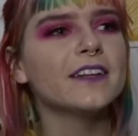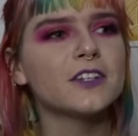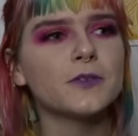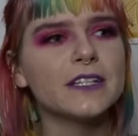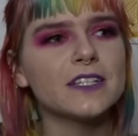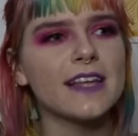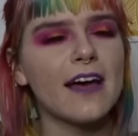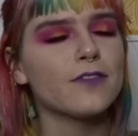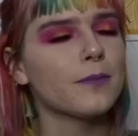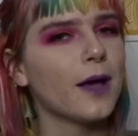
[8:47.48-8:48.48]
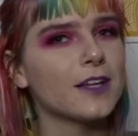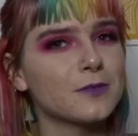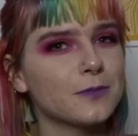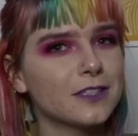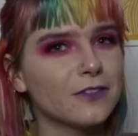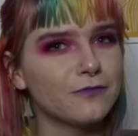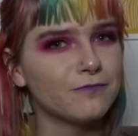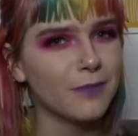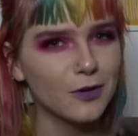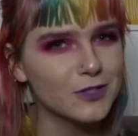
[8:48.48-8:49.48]
don't we just have the person with the
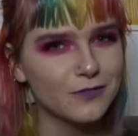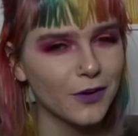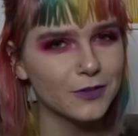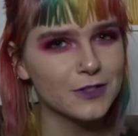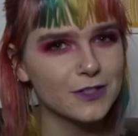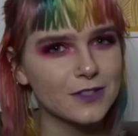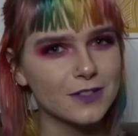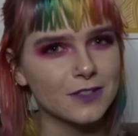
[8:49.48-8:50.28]
most votes